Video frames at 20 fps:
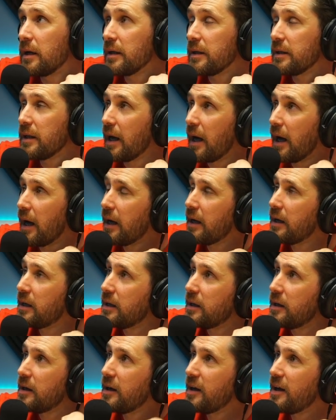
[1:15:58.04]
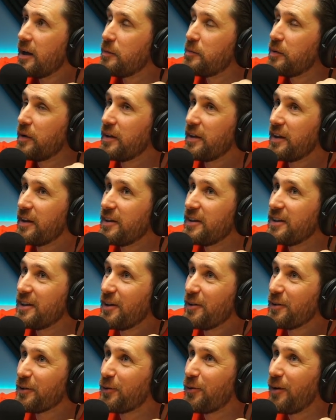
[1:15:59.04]
Yeah. But, uh, you
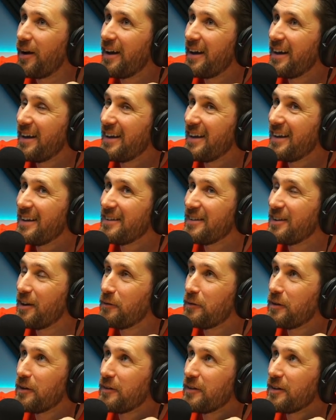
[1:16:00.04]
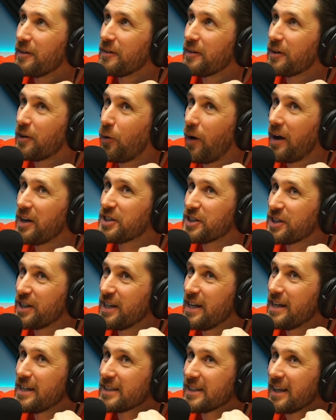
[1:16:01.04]
know, the, eh, the, the, the
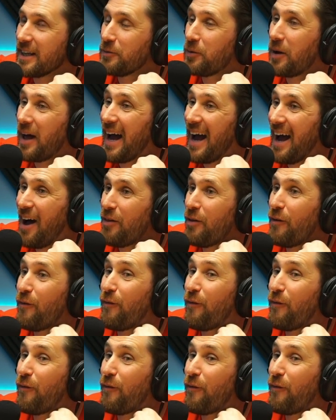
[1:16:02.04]
question is then, well, how the